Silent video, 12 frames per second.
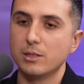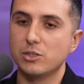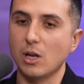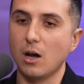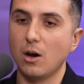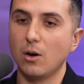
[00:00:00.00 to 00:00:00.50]
Yeah.
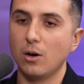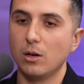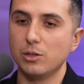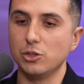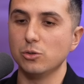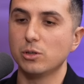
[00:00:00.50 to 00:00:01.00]
So
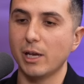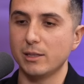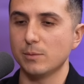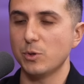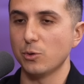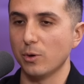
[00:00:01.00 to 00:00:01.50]
you
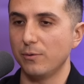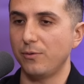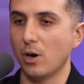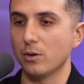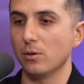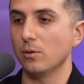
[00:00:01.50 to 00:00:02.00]
get them through a
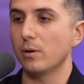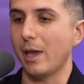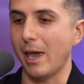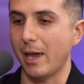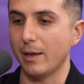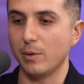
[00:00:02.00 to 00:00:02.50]
funnel,
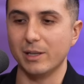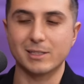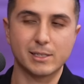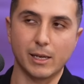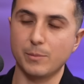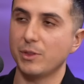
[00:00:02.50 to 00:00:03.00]
and the
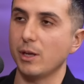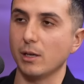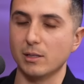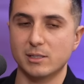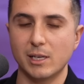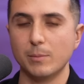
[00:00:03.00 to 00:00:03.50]
same
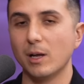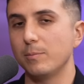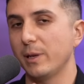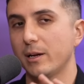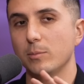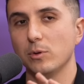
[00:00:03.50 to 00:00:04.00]

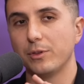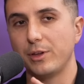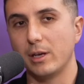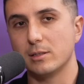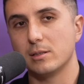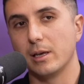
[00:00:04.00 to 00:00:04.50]
applicable
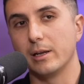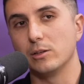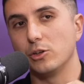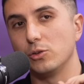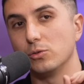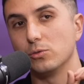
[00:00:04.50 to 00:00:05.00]
things that
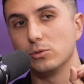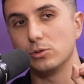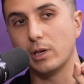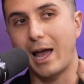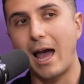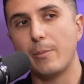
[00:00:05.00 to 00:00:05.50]
you
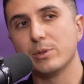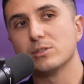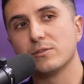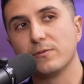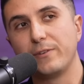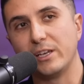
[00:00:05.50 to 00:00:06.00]

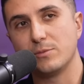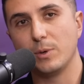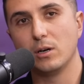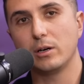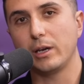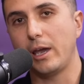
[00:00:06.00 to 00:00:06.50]
happens in
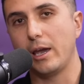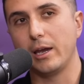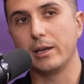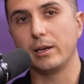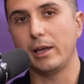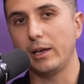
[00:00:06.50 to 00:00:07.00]
Facebook
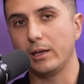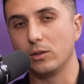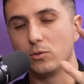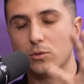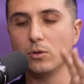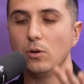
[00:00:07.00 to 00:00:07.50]
and in
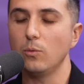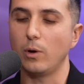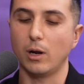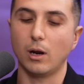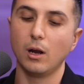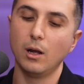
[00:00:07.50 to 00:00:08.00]
Google,
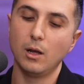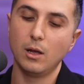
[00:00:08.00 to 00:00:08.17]
where